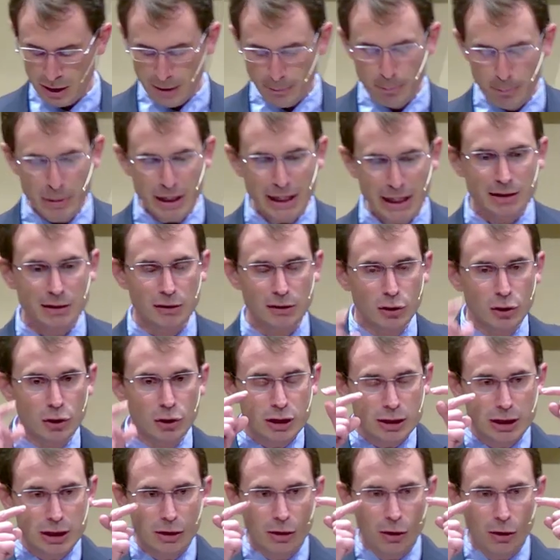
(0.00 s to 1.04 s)
Men
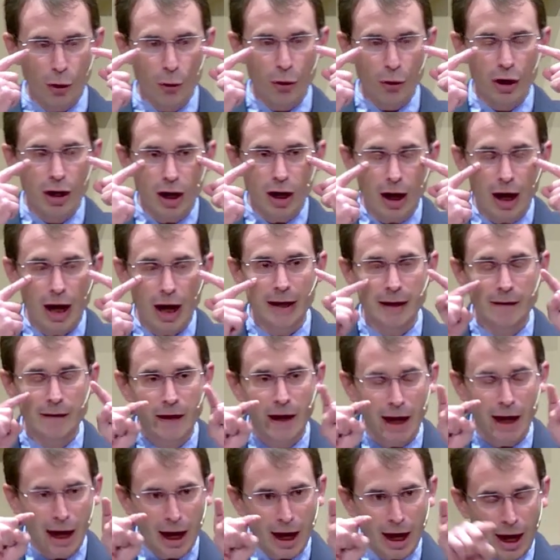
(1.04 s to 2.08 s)
looked their own God in
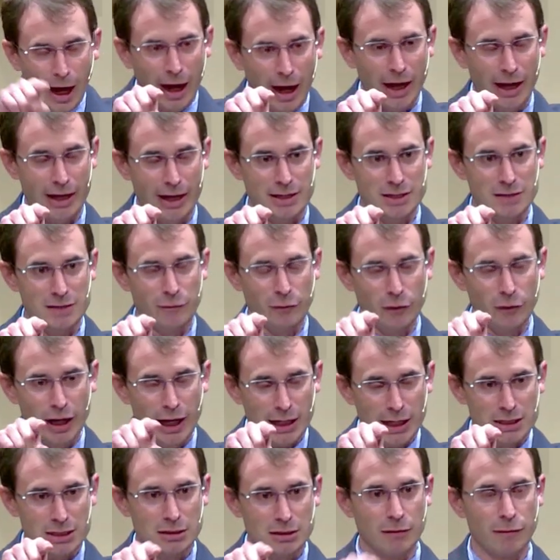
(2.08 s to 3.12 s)
the eyes,
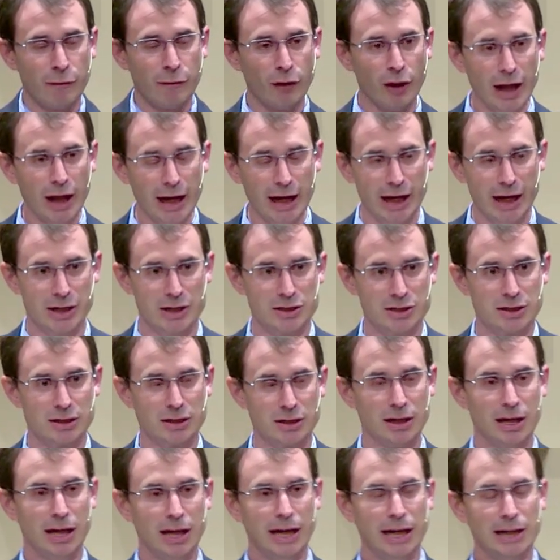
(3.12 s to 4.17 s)
flesh to flesh,
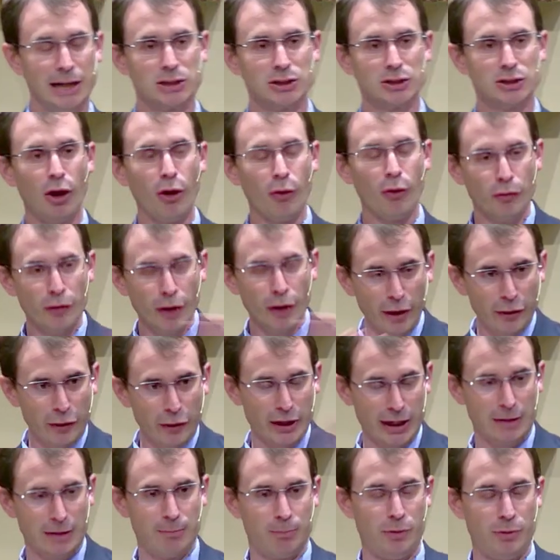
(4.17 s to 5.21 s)
and saw
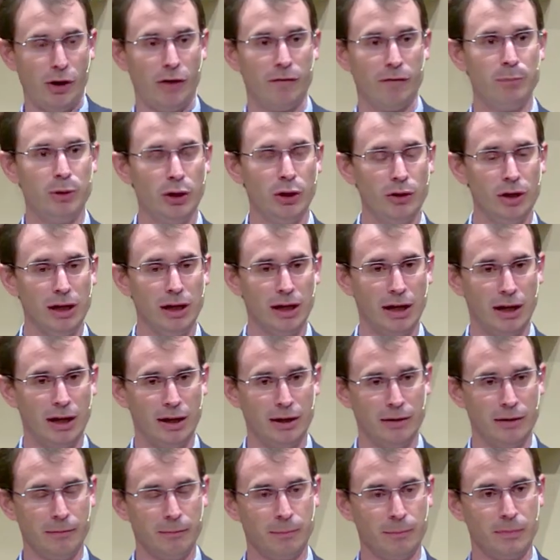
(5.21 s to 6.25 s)
nothing of beauty in
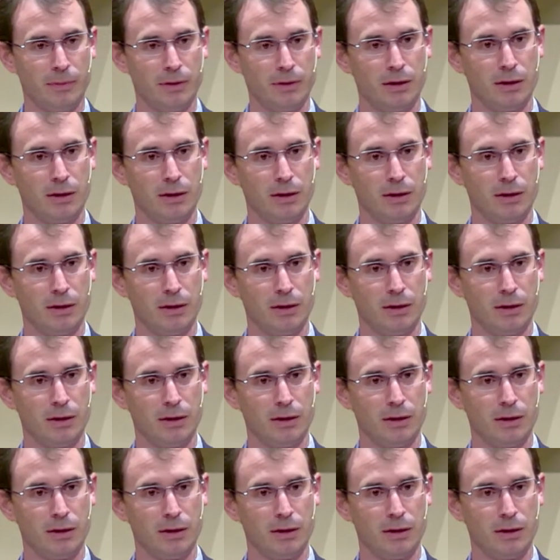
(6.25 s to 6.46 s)
him.